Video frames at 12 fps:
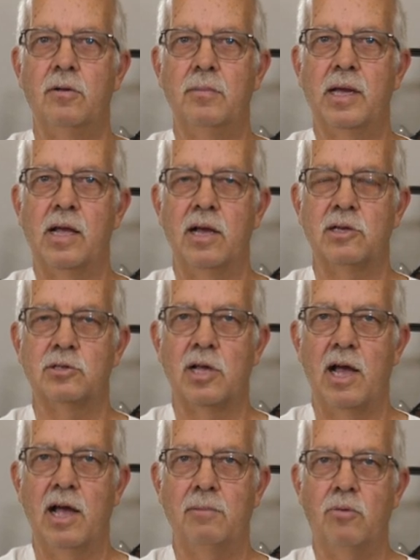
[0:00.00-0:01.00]
because
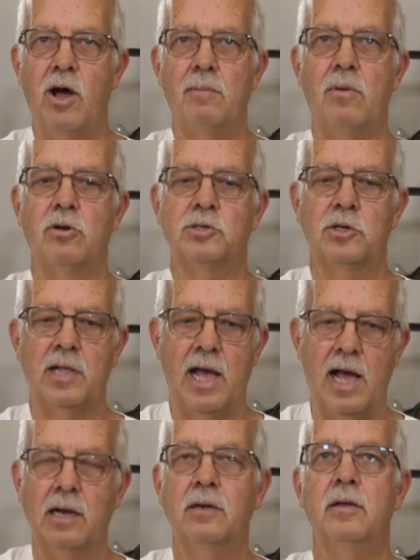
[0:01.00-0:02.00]
I bought most of
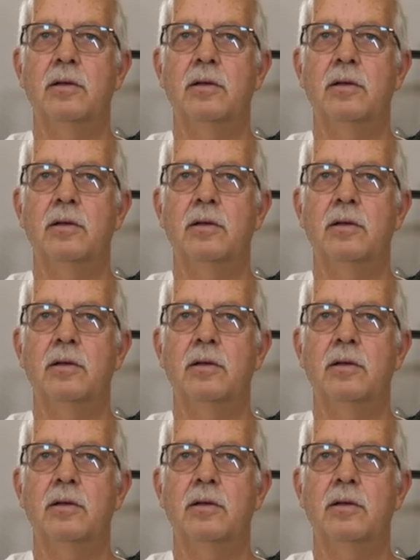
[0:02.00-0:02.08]
that.